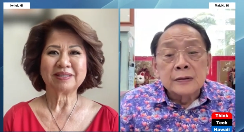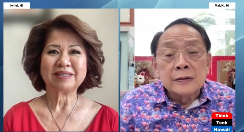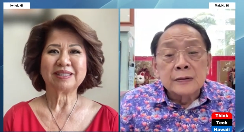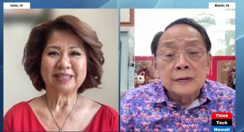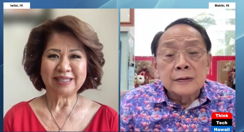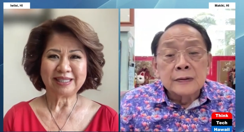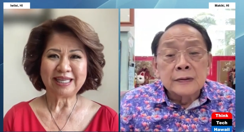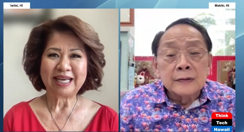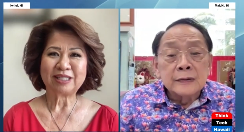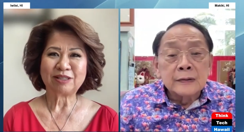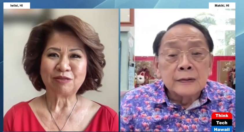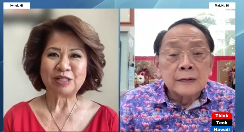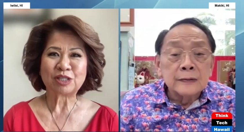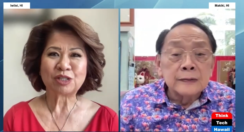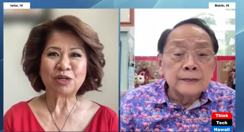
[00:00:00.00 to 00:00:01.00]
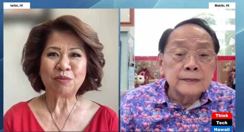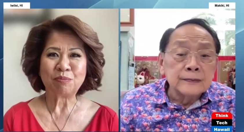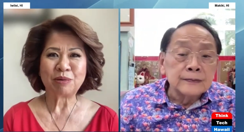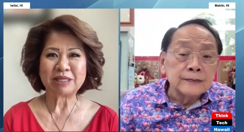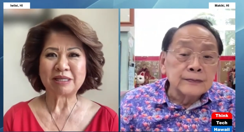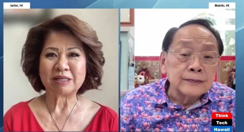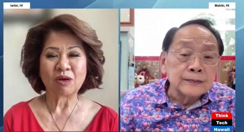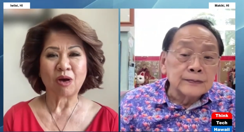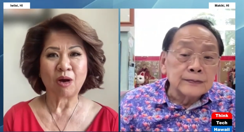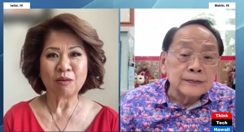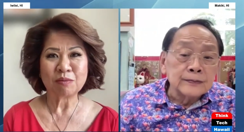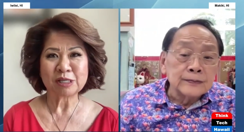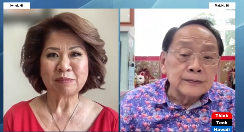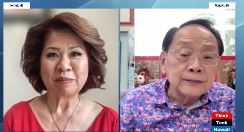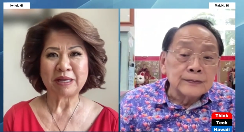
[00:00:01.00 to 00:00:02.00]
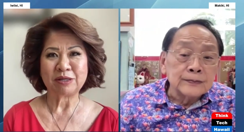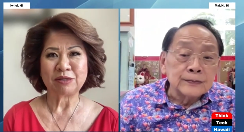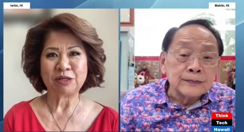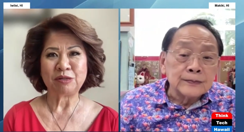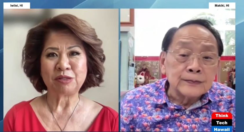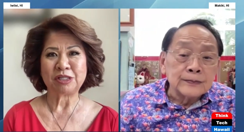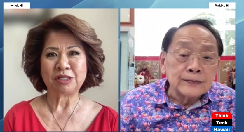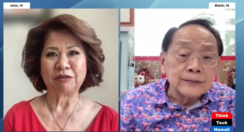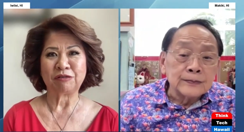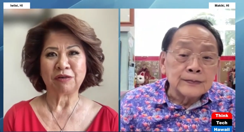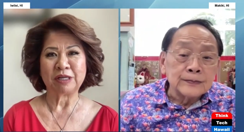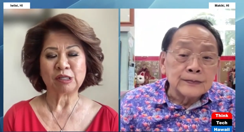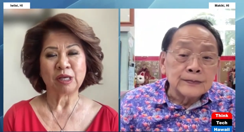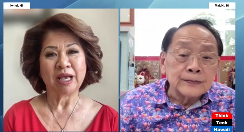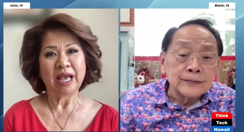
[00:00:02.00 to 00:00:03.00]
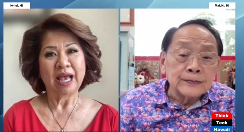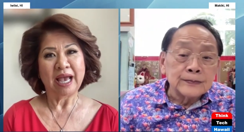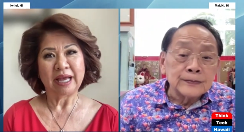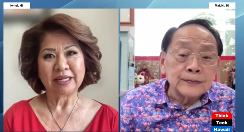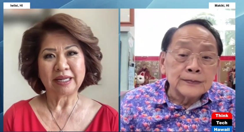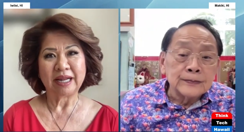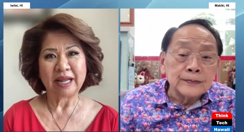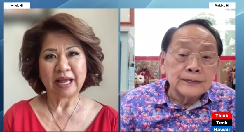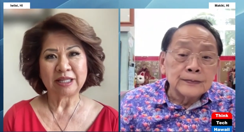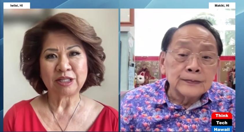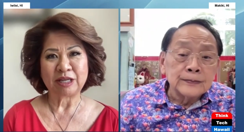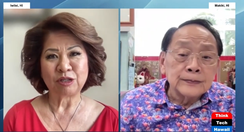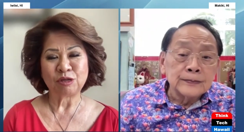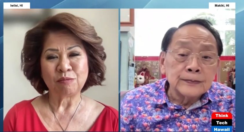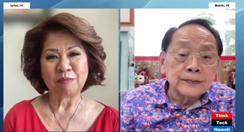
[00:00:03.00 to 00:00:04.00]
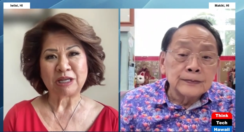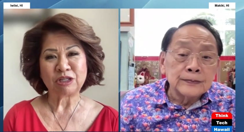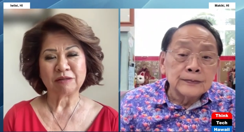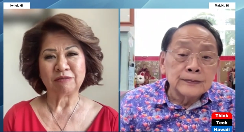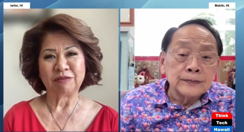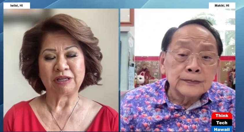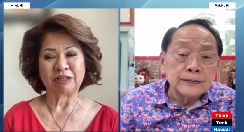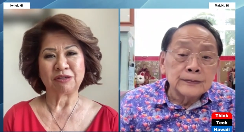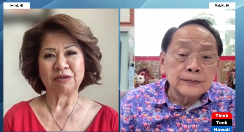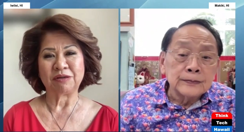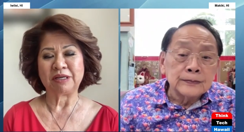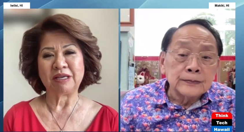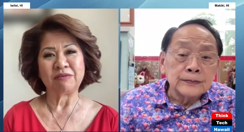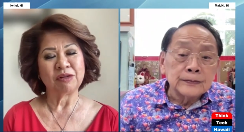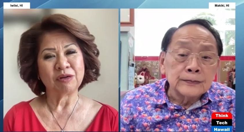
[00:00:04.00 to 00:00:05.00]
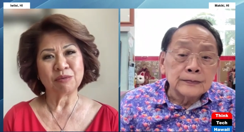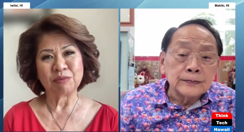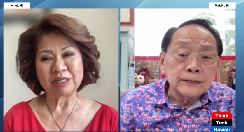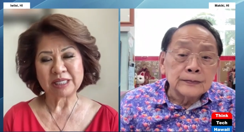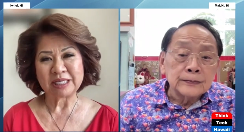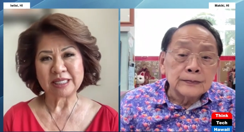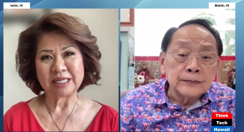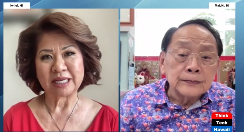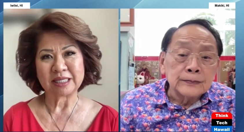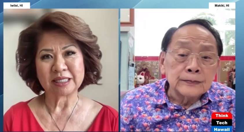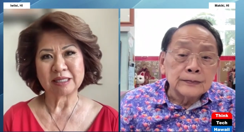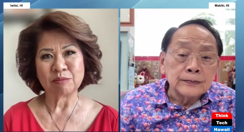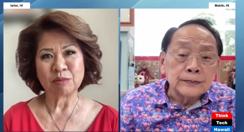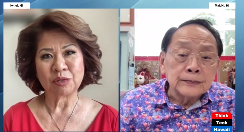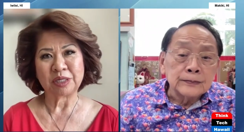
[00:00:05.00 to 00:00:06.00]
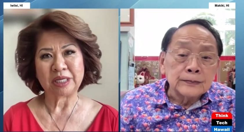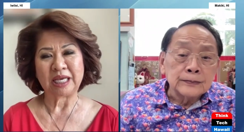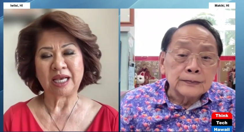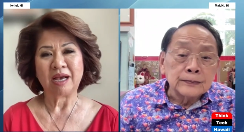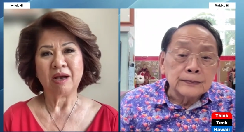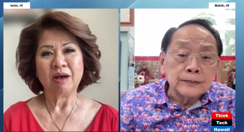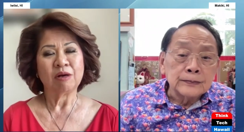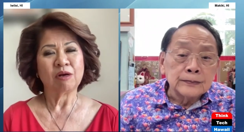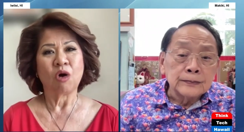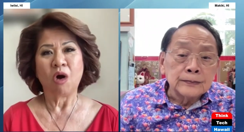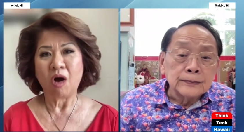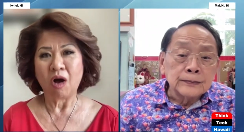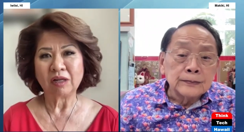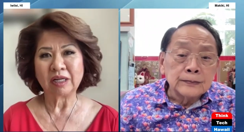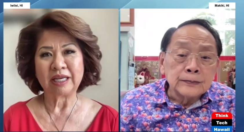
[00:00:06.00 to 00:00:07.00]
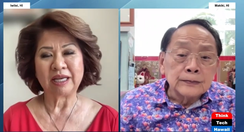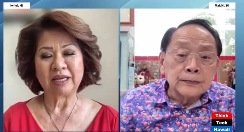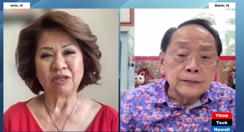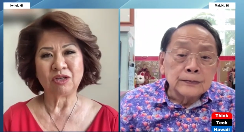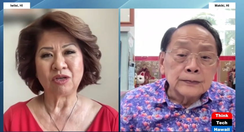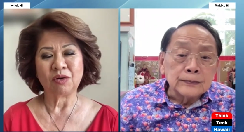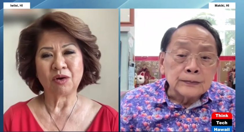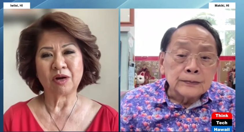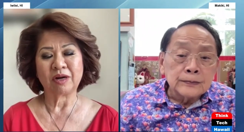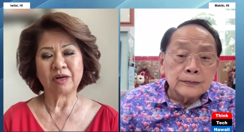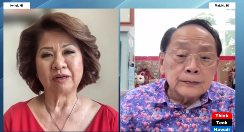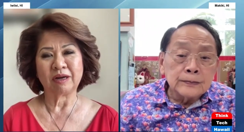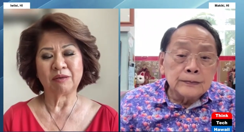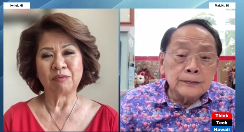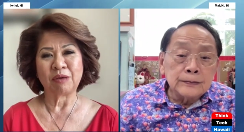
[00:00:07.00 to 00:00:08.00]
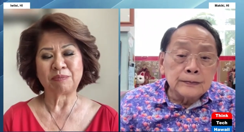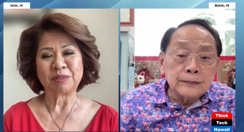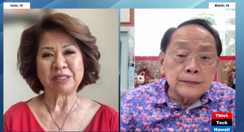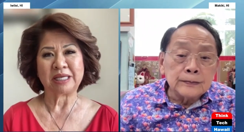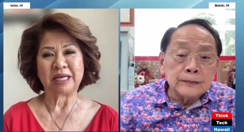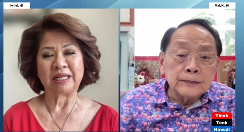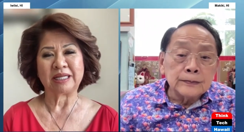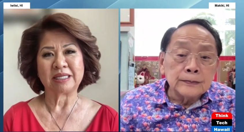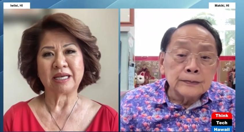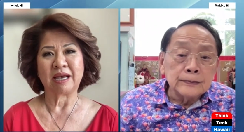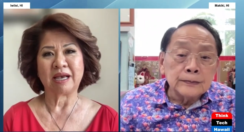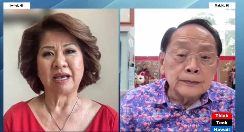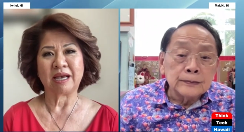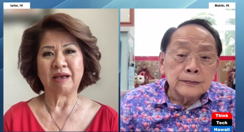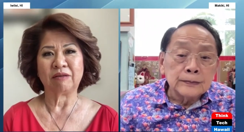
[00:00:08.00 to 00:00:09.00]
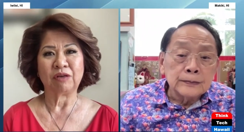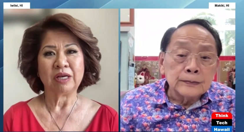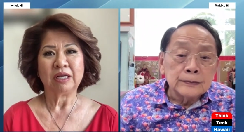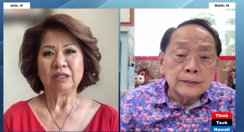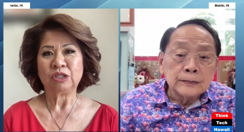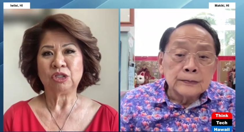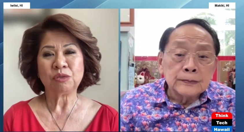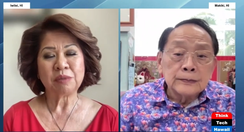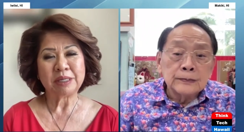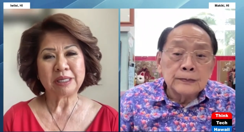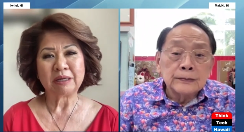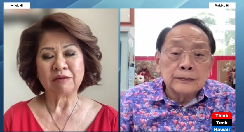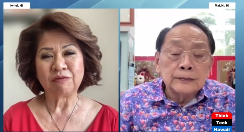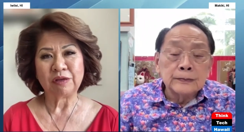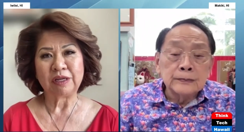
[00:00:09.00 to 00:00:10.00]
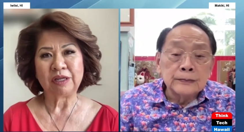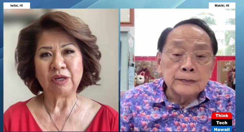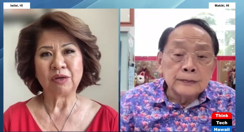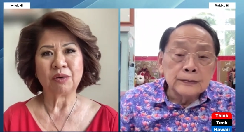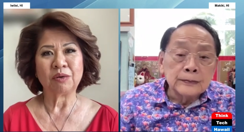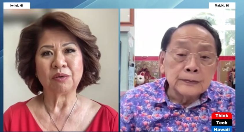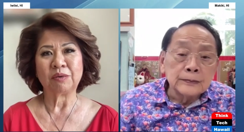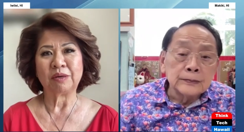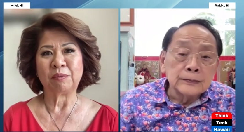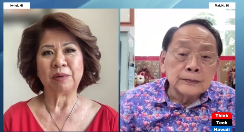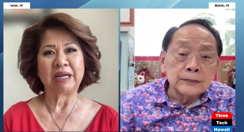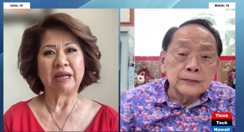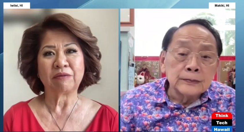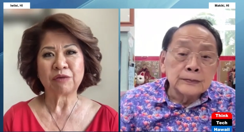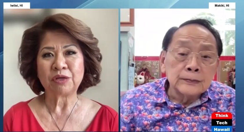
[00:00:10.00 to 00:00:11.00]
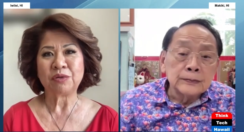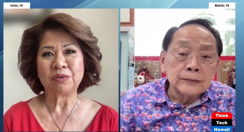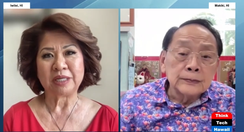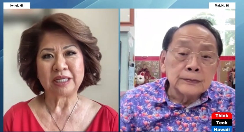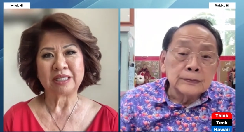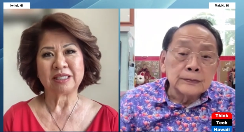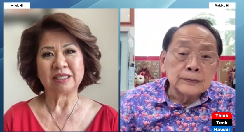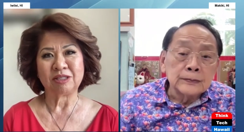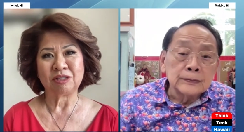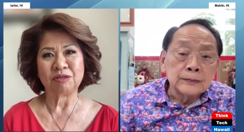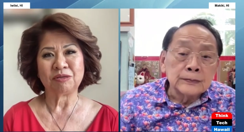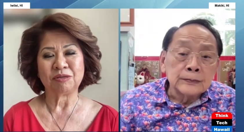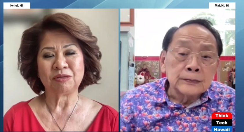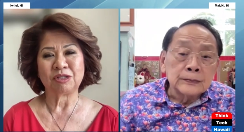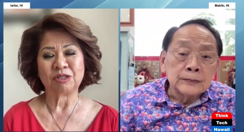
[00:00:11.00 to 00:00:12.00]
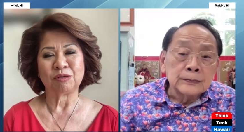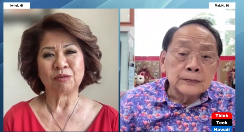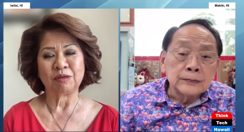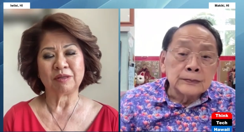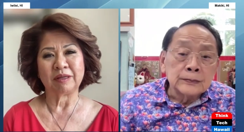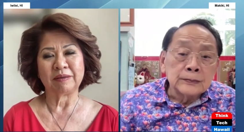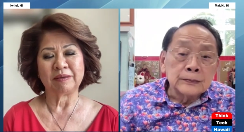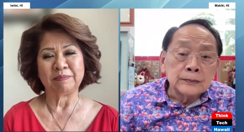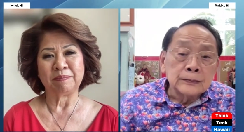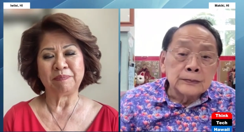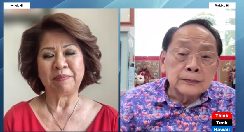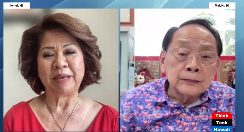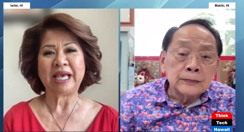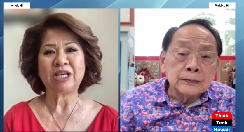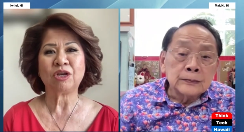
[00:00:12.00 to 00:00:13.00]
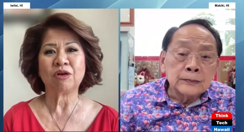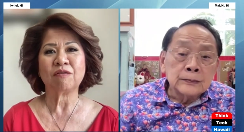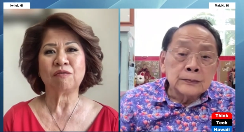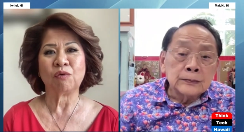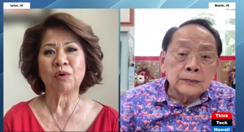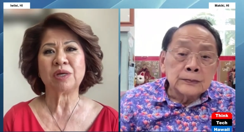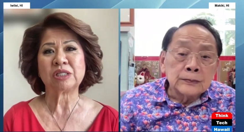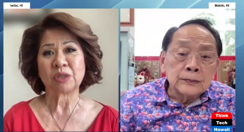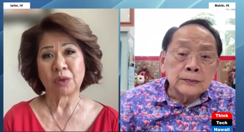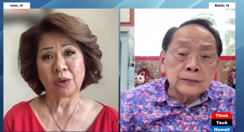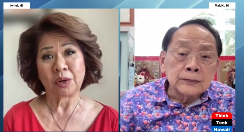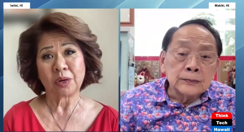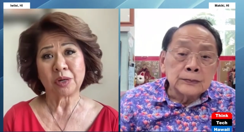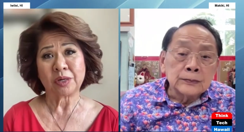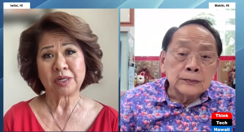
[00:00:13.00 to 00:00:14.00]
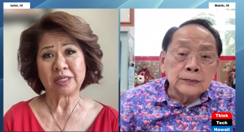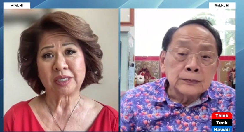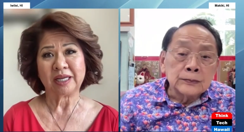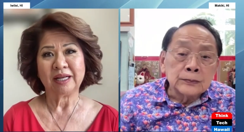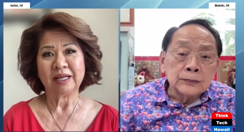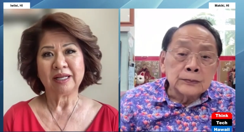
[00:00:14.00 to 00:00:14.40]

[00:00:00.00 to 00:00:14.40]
Speaker 1: Yes, physical presence always make a huge difference. And, and as you mentioned, Victor, even a written testimony, calling your representative, doing a video, whatever you need to do to make your voice heard